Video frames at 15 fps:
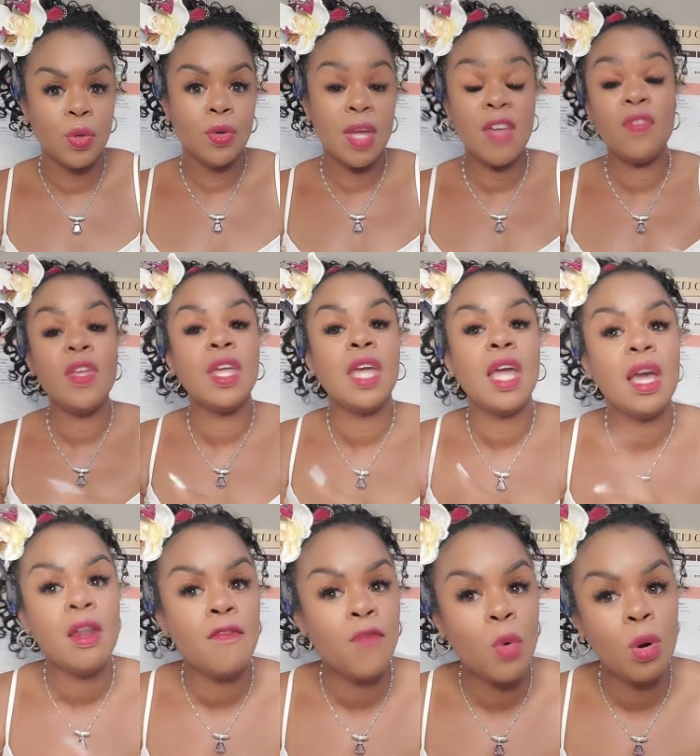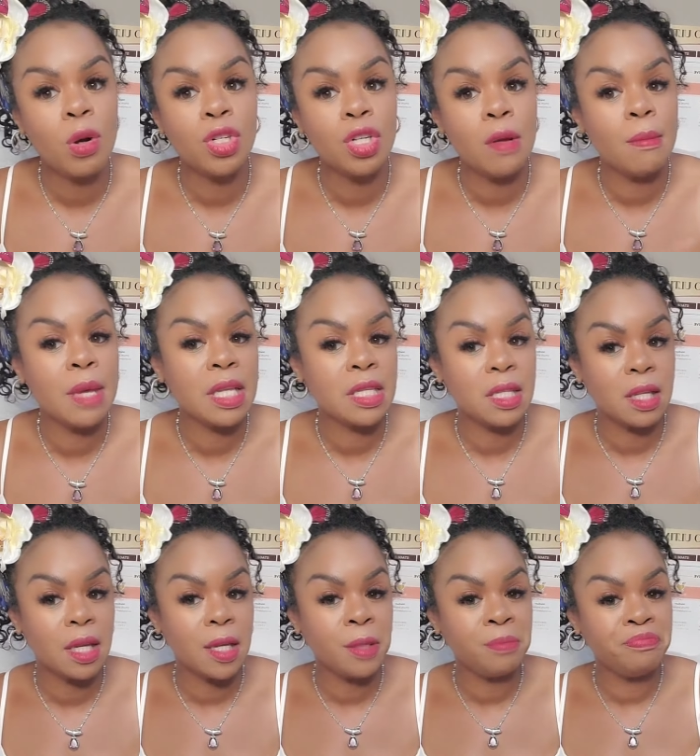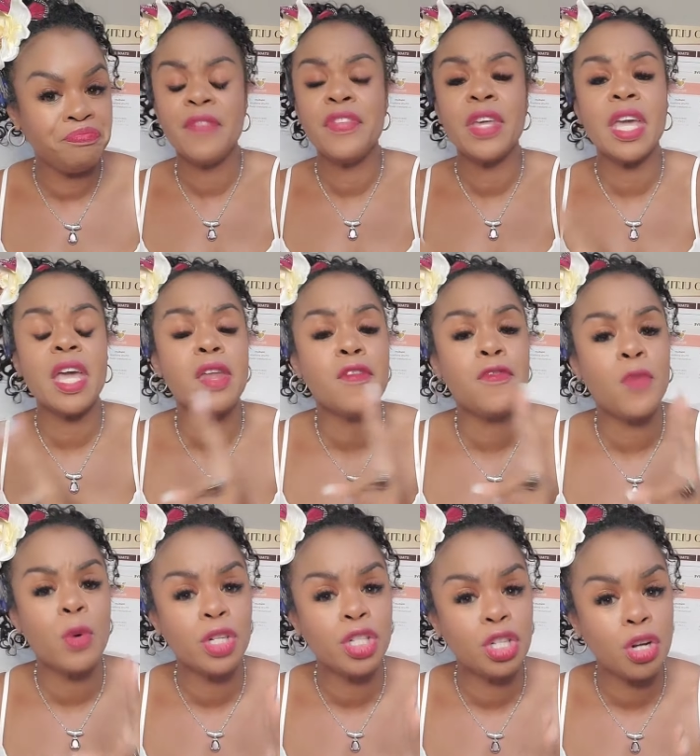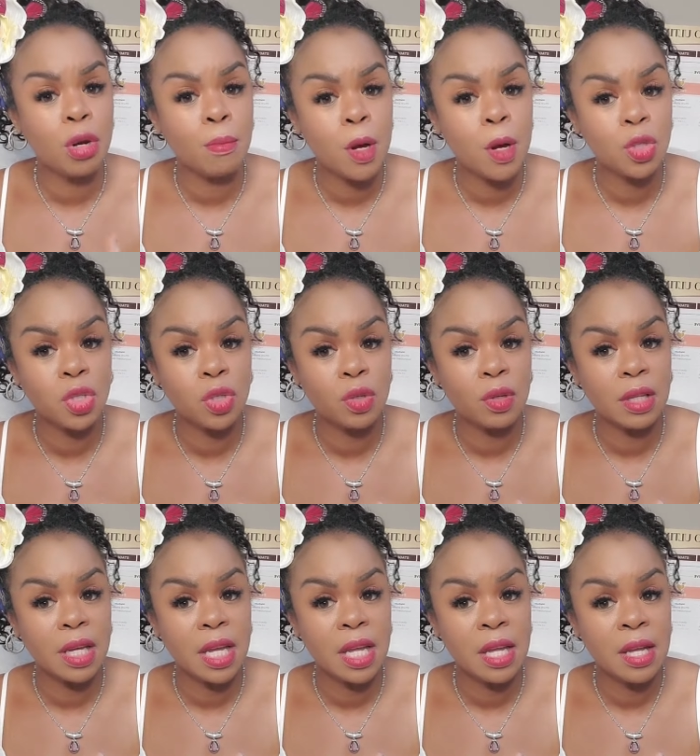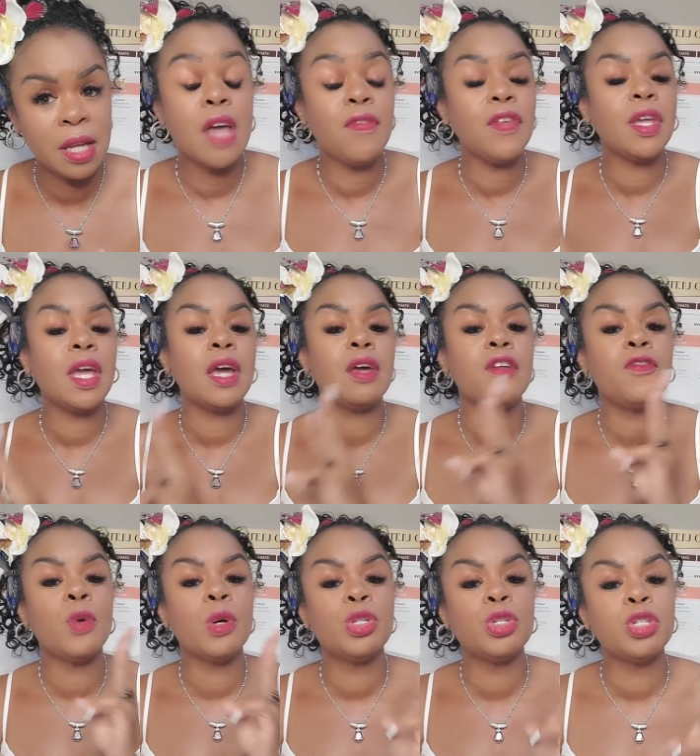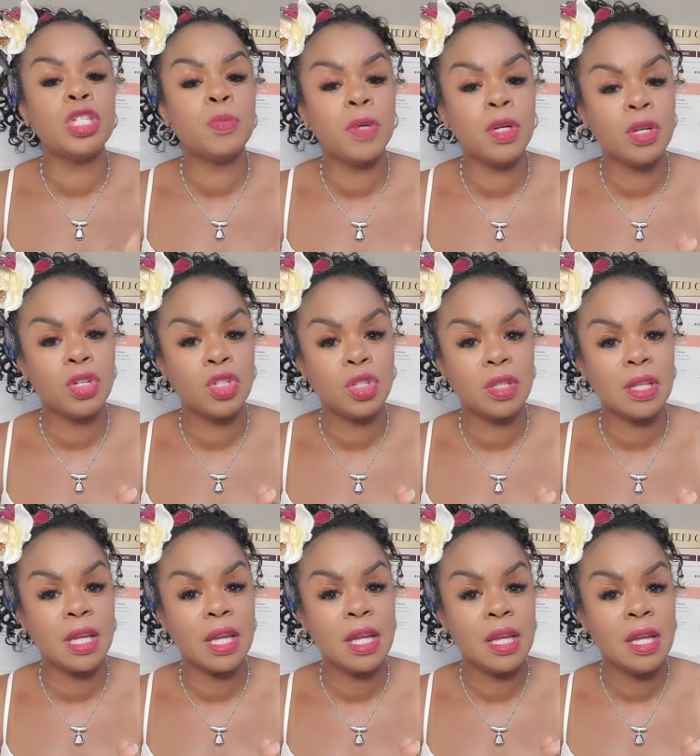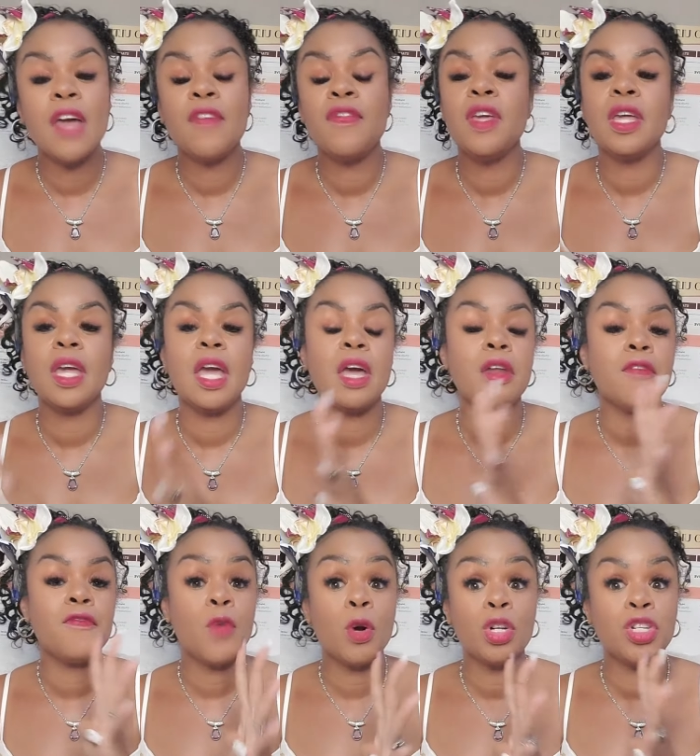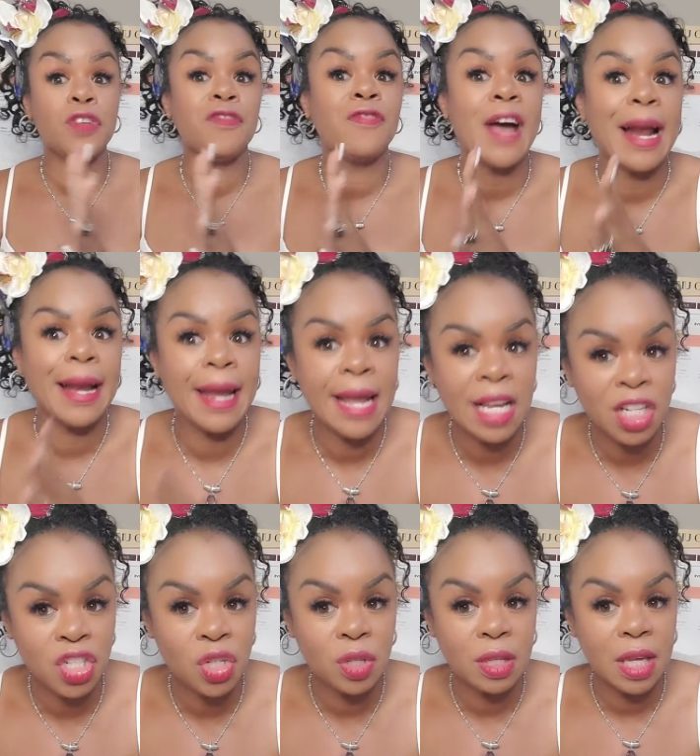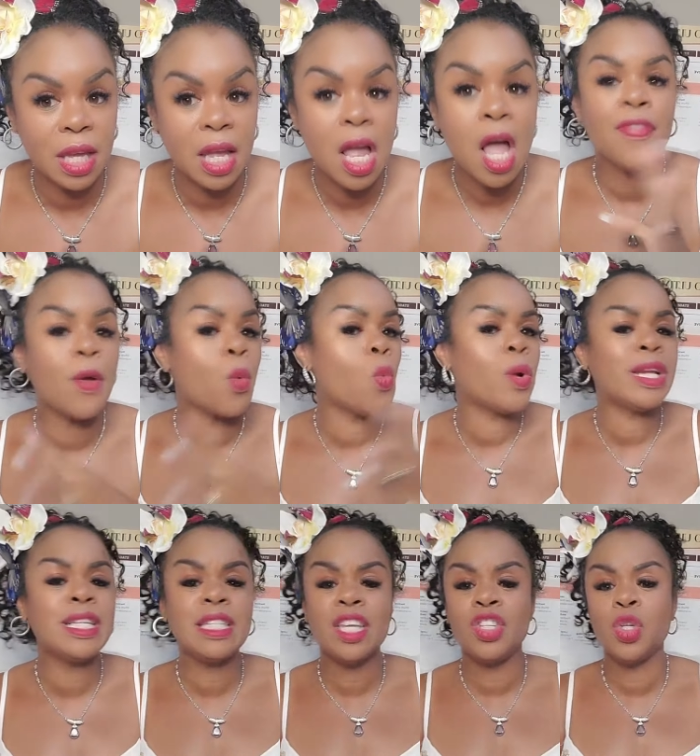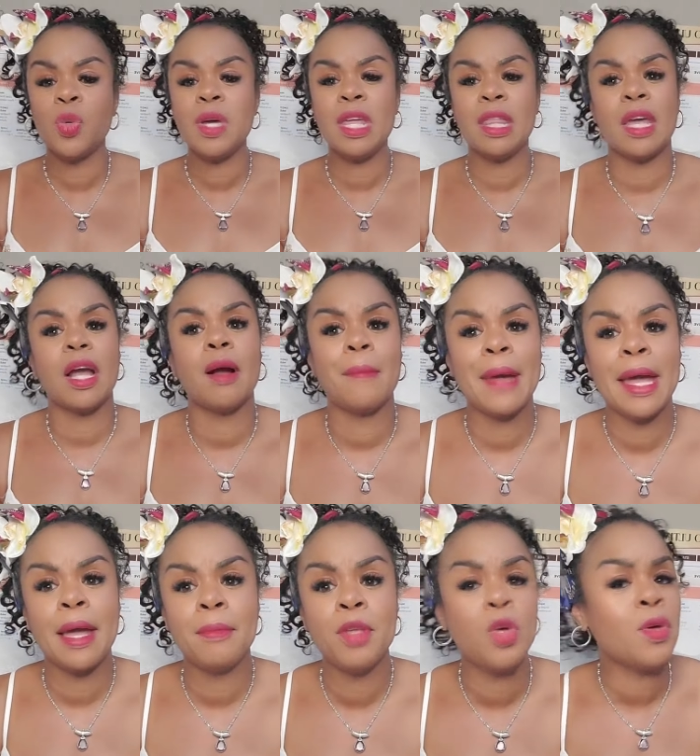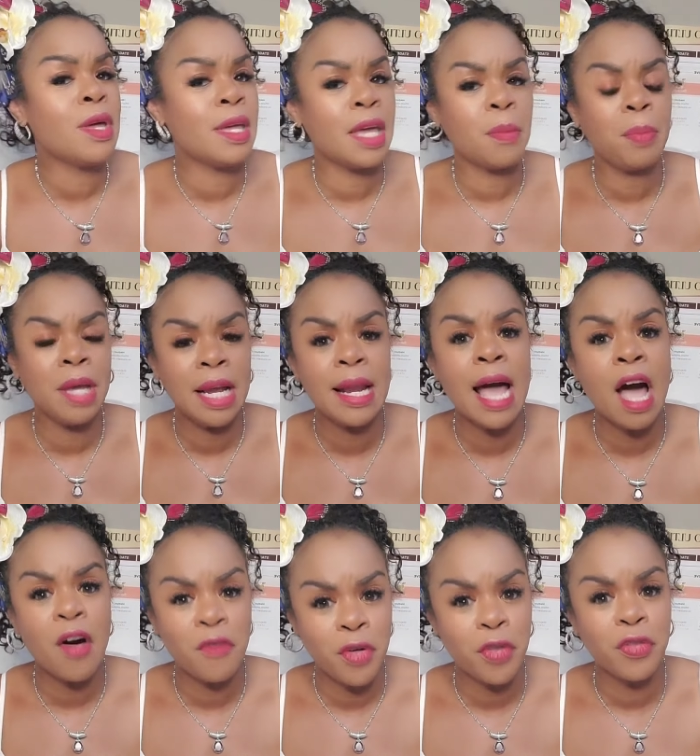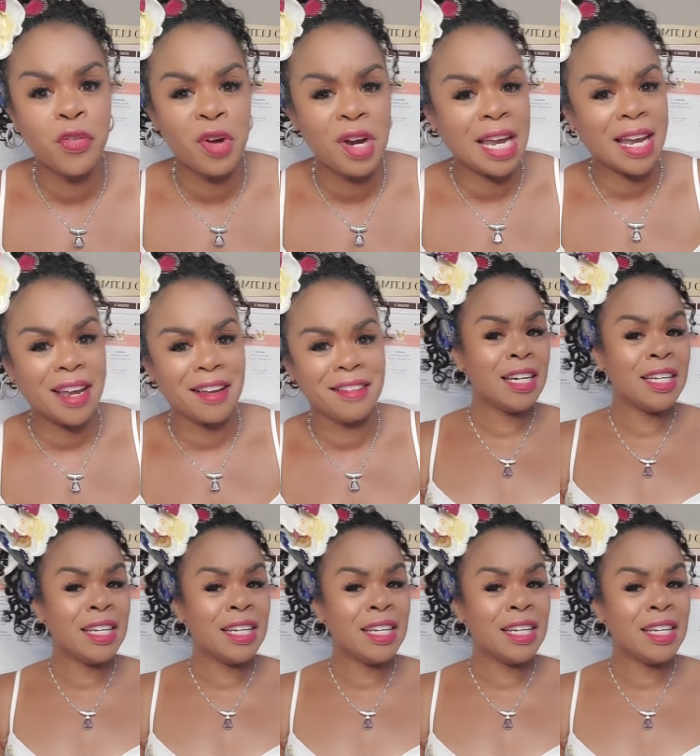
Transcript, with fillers: If he can't afford you mentally, if he can't afford you emotionally, if he can't afford you spiritually, if he can't afford you financially, then what is he doing there, ma'am? You can get penile for free.